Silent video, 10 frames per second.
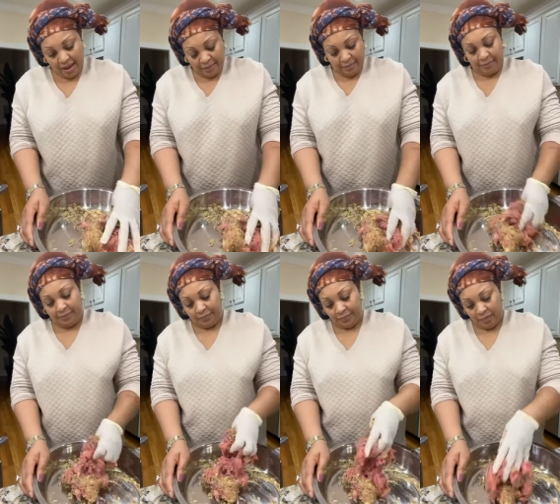Huh?
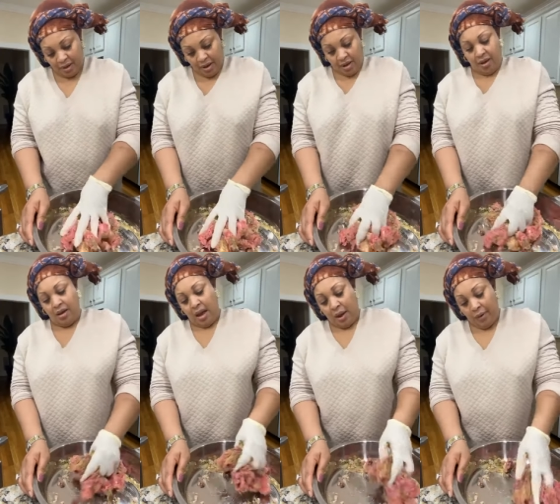What's the V?
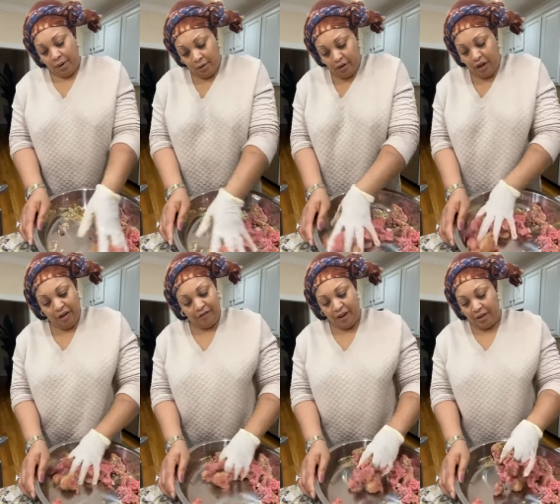I want to go to
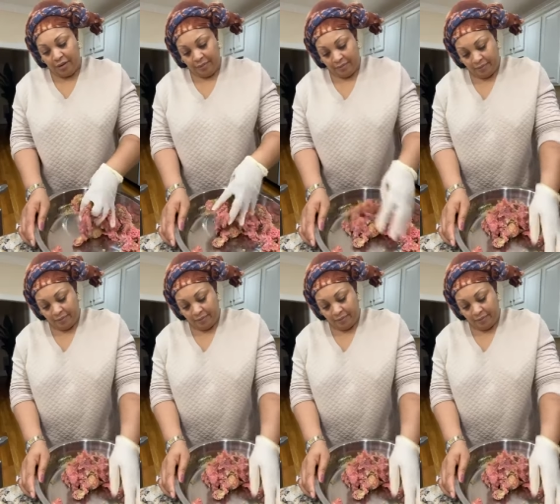the V.